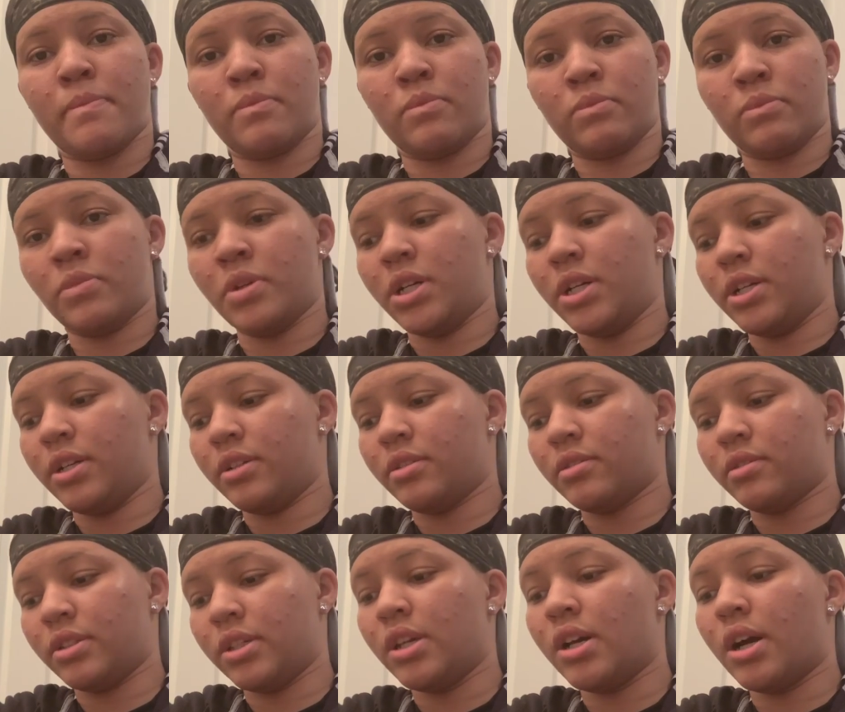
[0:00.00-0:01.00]
But
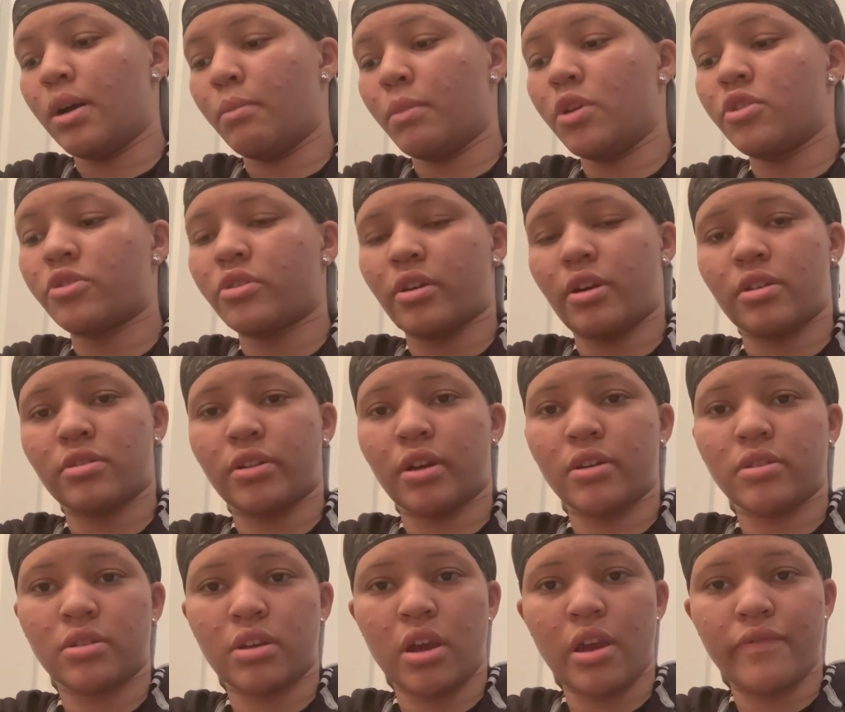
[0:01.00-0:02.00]
yeah, make sure y'all stay
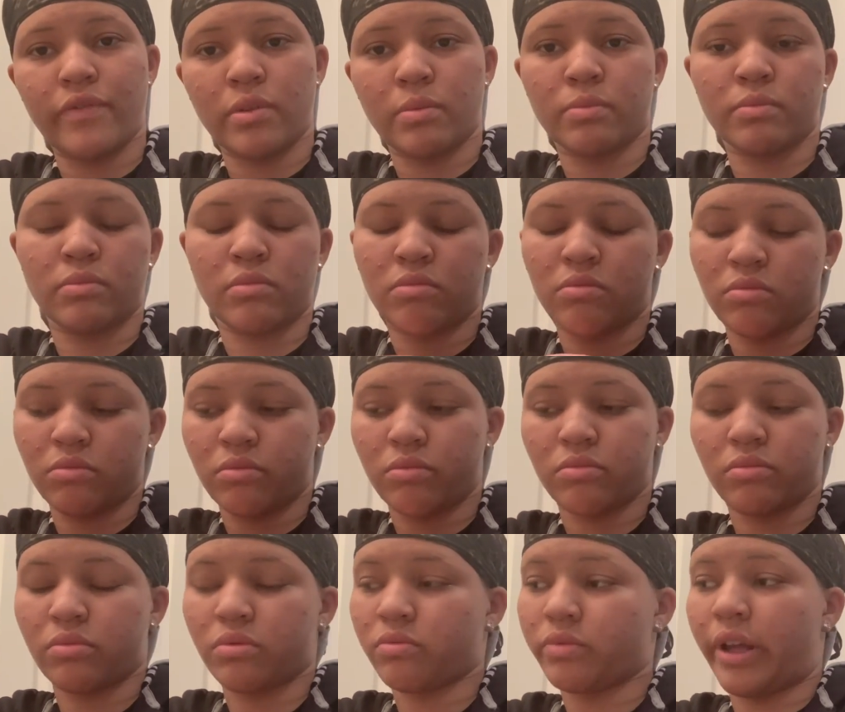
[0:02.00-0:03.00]
safe and
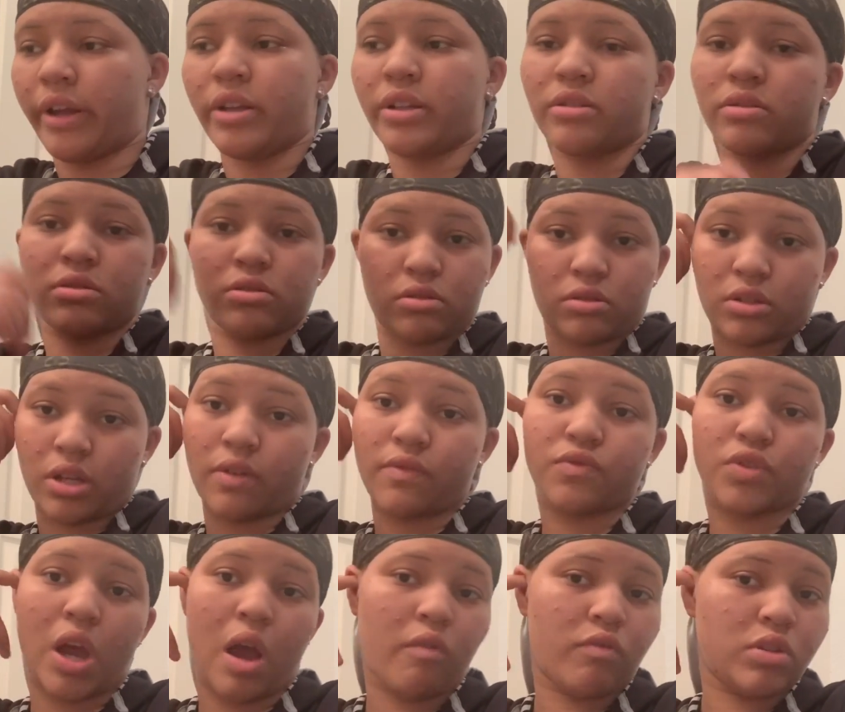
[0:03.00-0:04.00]
like safe
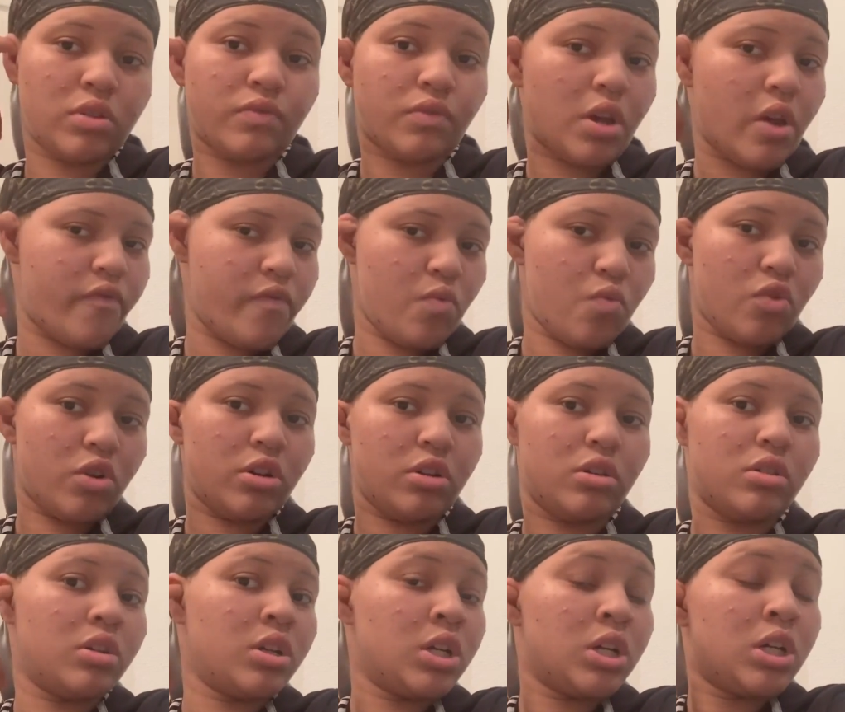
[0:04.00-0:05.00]
travels for everyone.